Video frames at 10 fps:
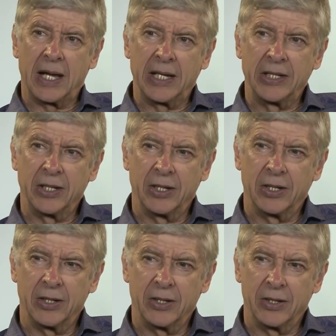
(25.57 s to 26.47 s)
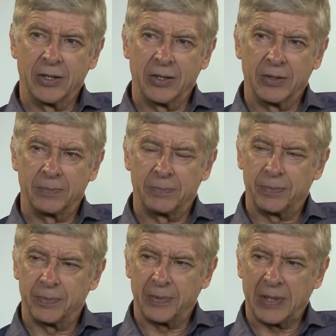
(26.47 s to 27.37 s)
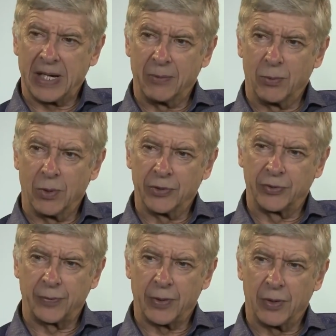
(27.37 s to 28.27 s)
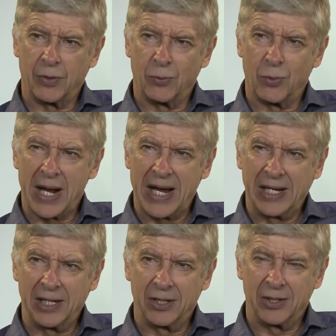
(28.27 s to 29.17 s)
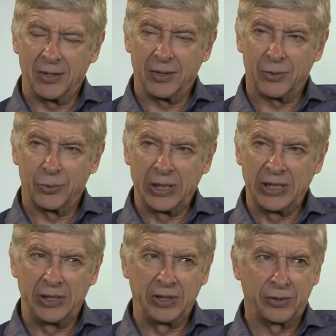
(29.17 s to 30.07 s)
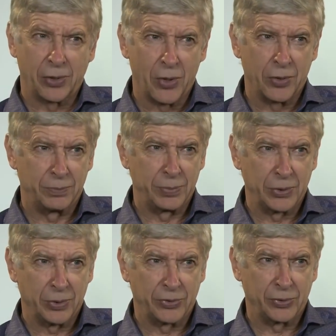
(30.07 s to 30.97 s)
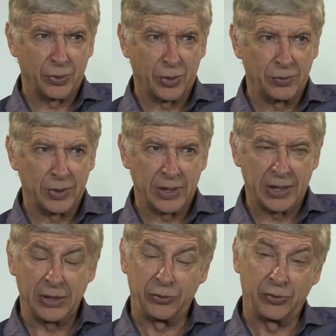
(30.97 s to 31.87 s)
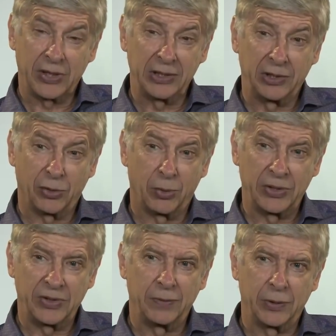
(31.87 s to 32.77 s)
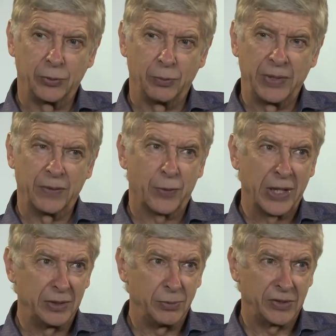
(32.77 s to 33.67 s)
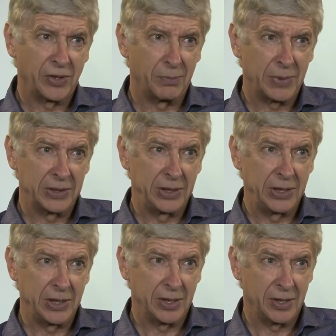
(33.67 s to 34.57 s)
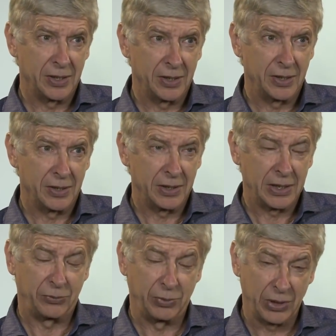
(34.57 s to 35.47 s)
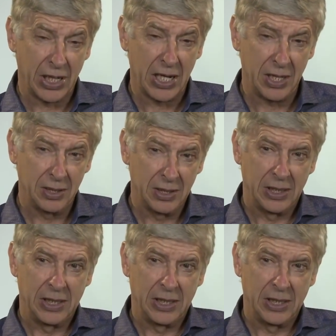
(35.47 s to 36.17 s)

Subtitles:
I was for a while really disturbed because, you know, as you said, it's always difficult to be a friend with somebody as we are